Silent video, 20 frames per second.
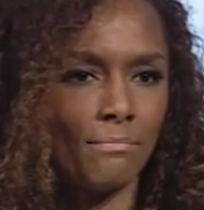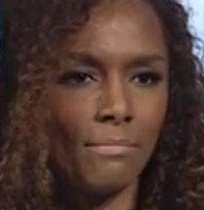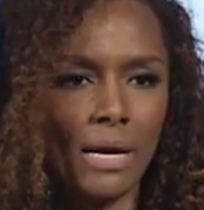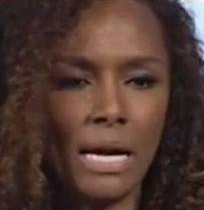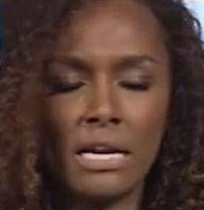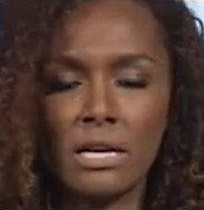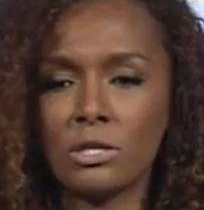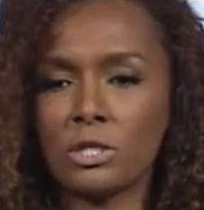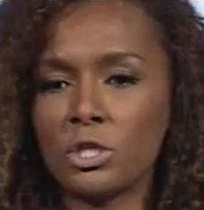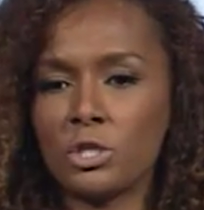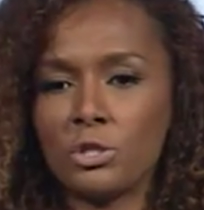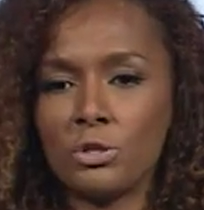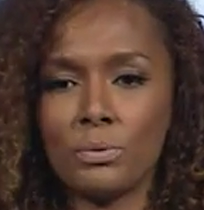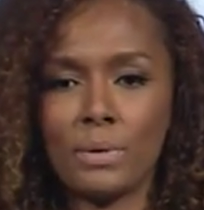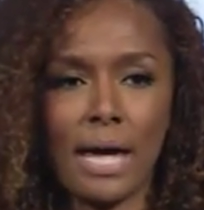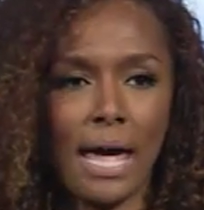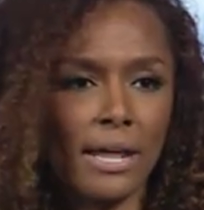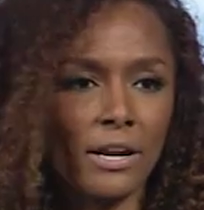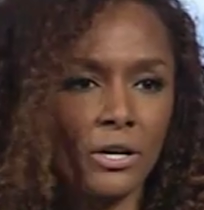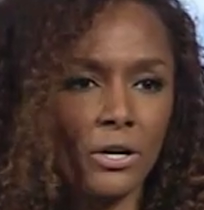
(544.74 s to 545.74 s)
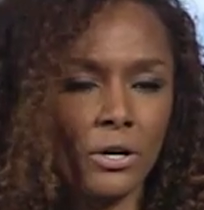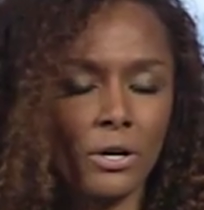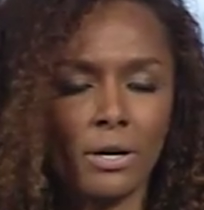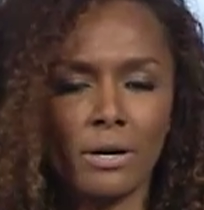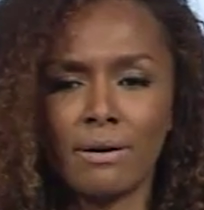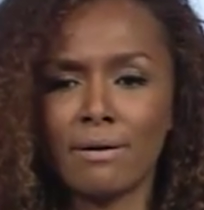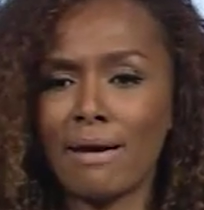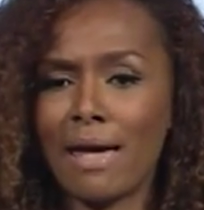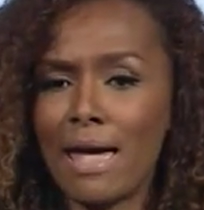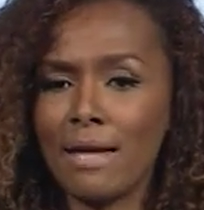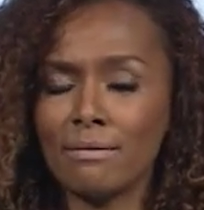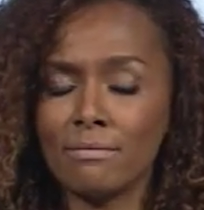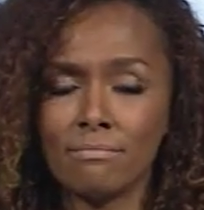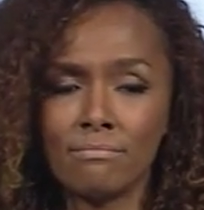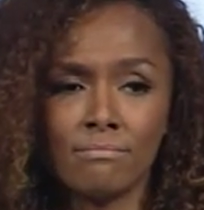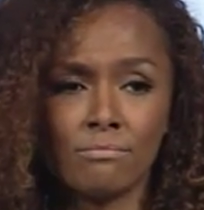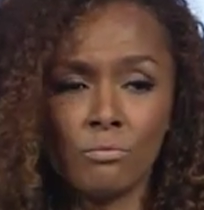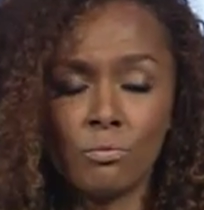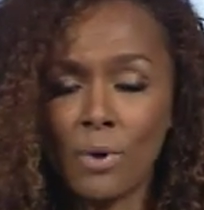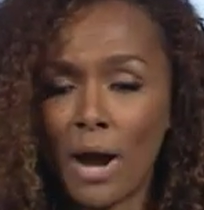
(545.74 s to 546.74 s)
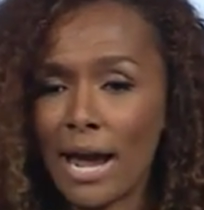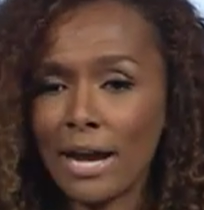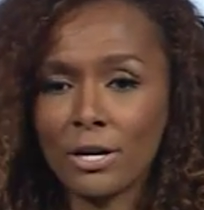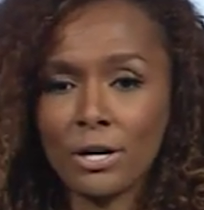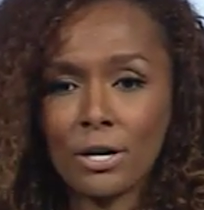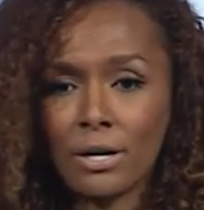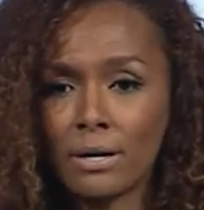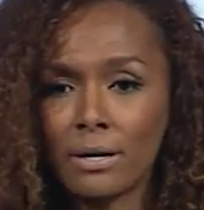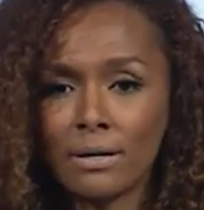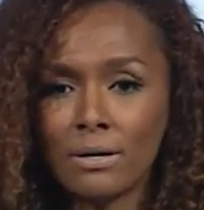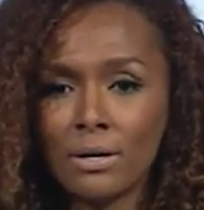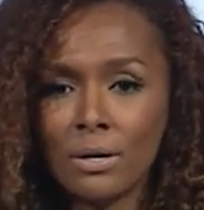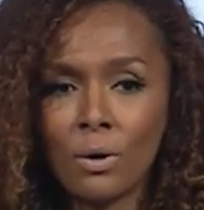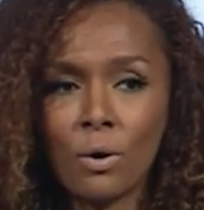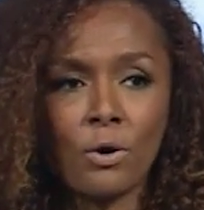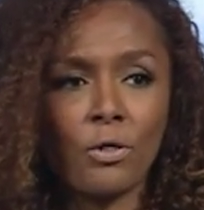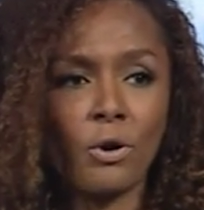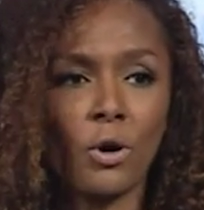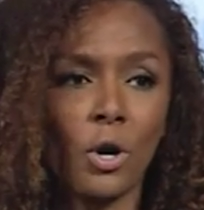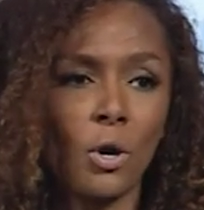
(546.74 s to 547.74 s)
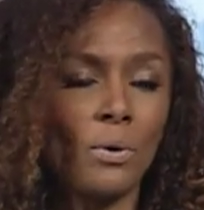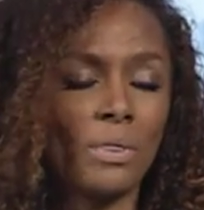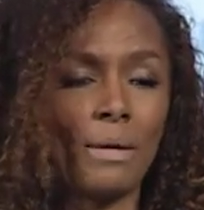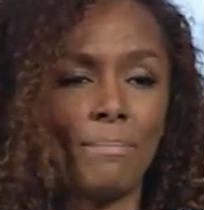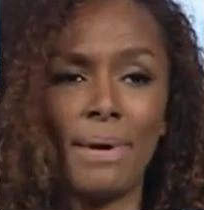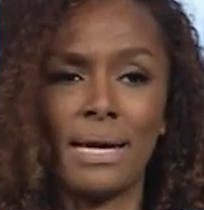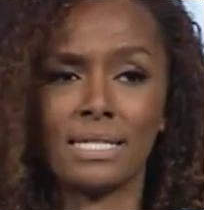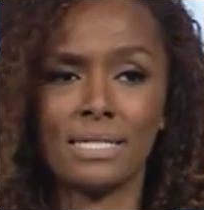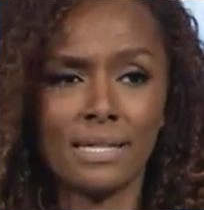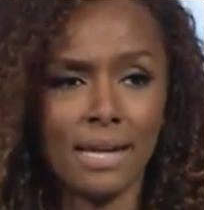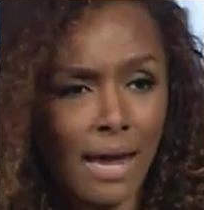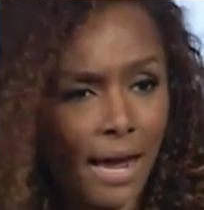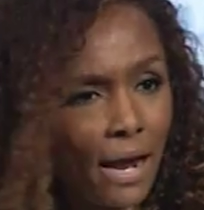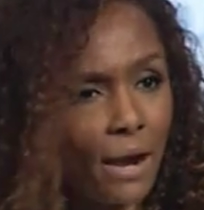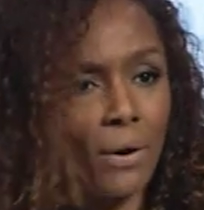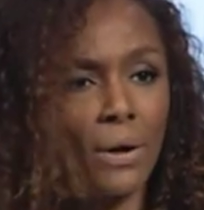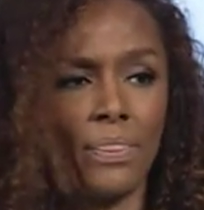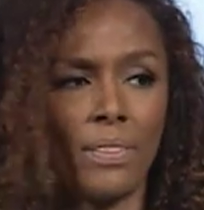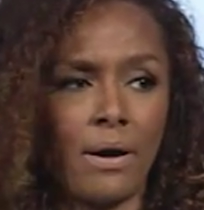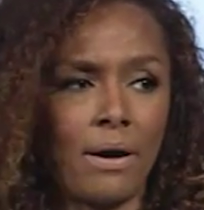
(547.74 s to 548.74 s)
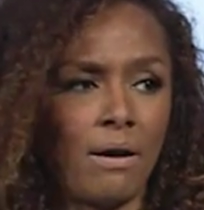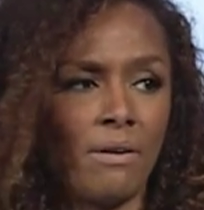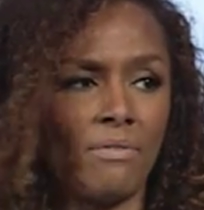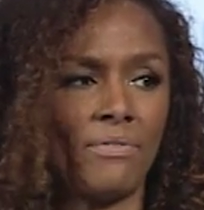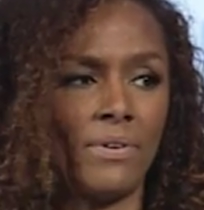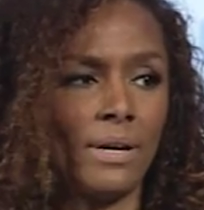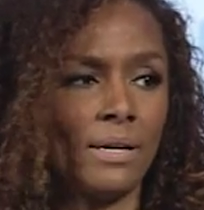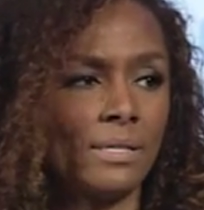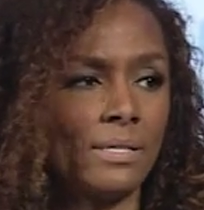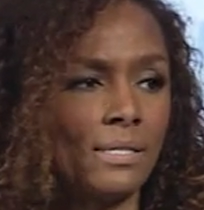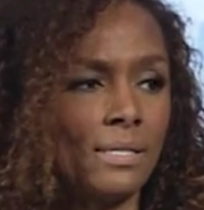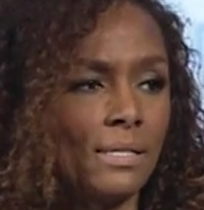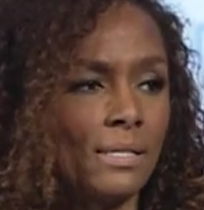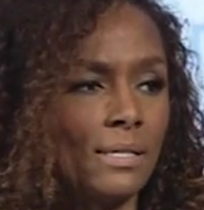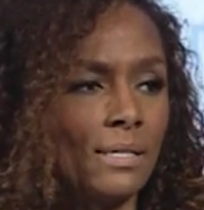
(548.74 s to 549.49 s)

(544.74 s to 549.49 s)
an astute editor and writer or the girl with the best hair in the office.